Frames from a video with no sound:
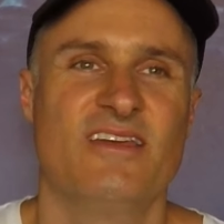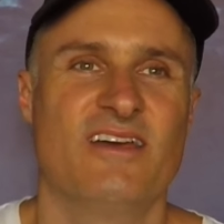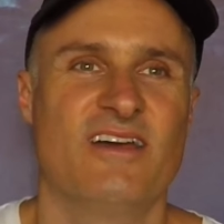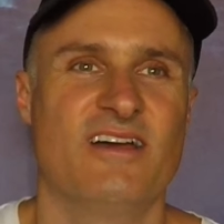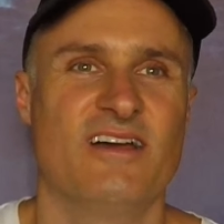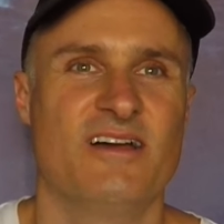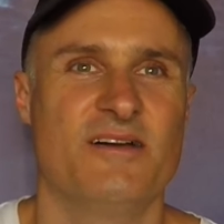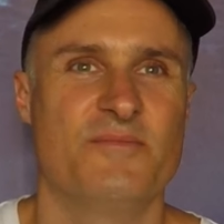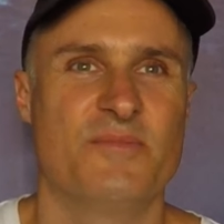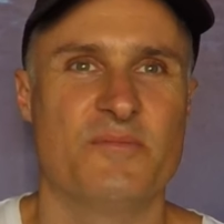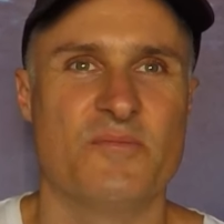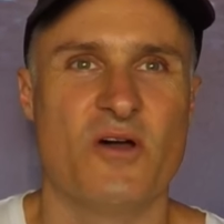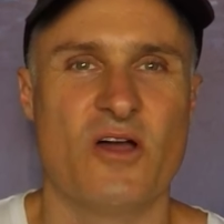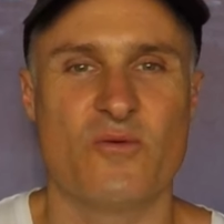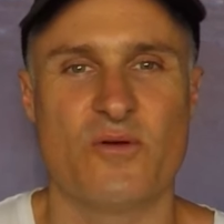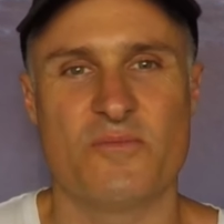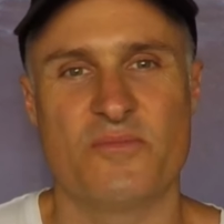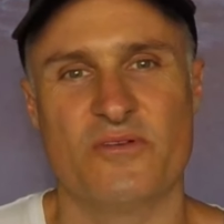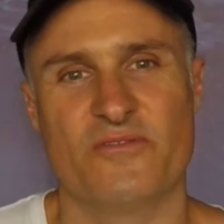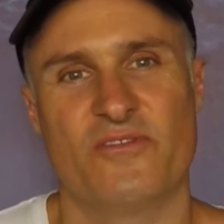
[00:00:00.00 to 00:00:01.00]
but my
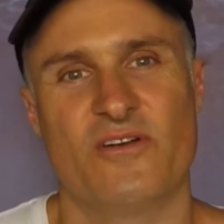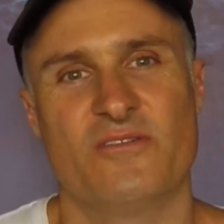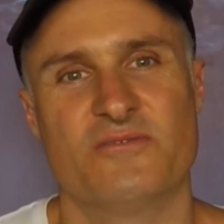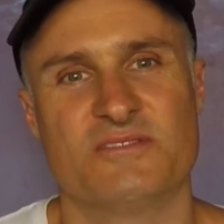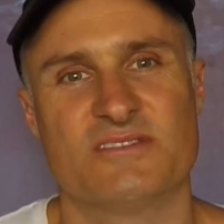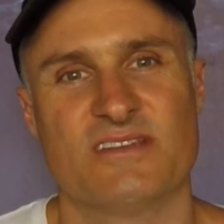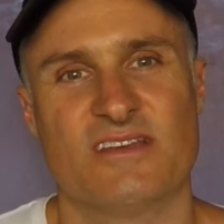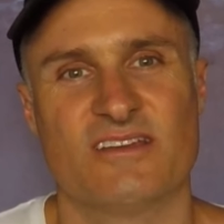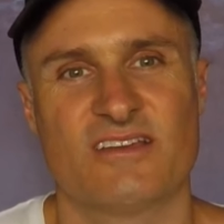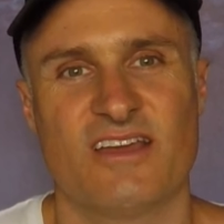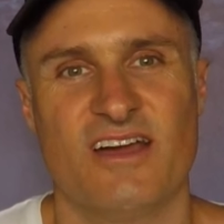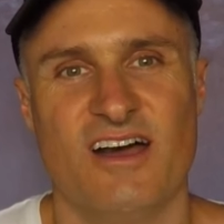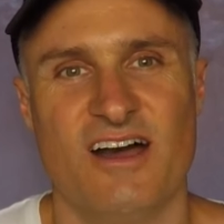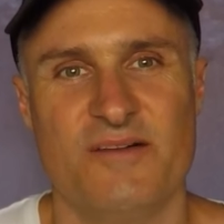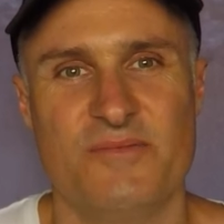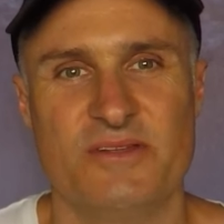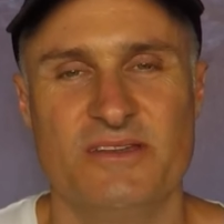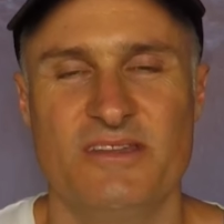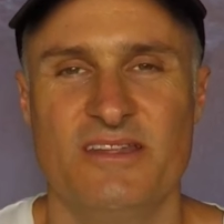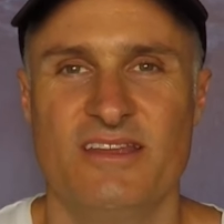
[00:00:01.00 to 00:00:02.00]
1.5 was
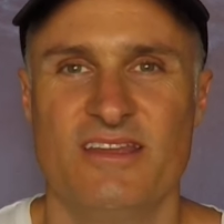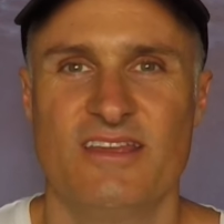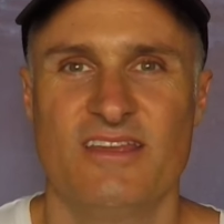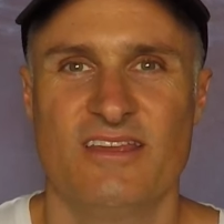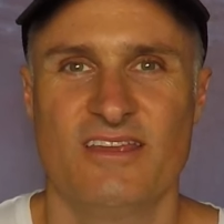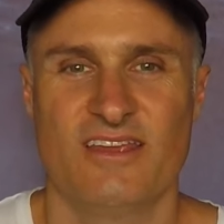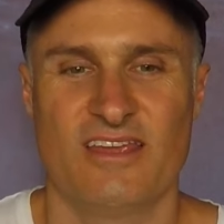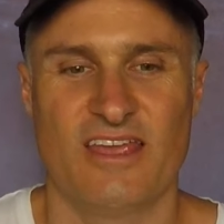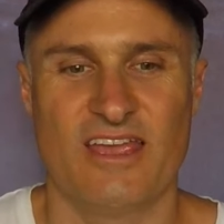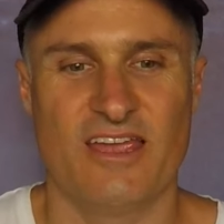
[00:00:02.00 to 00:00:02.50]
carbon.